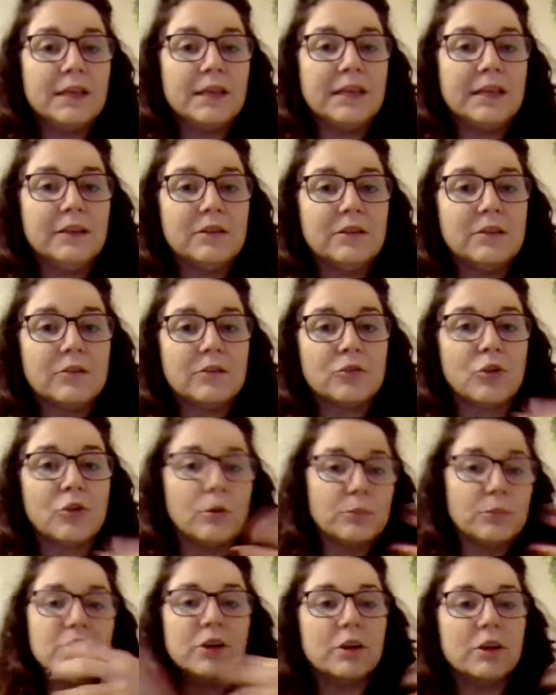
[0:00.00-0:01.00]
he
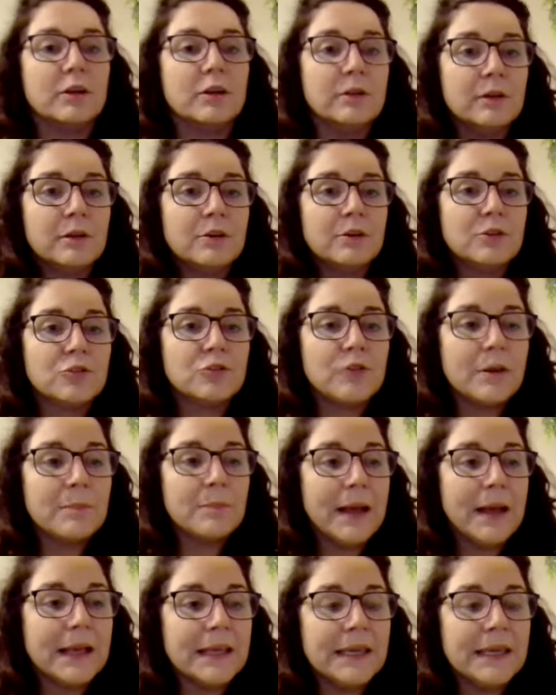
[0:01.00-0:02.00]
dropped her straight
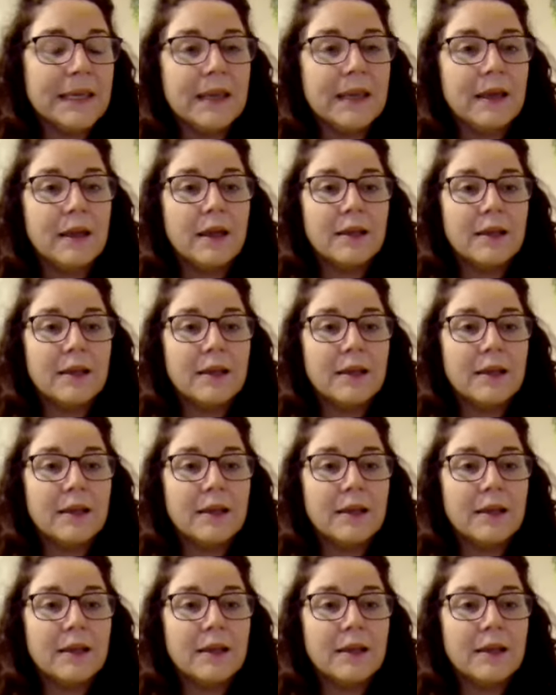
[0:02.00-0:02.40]
back here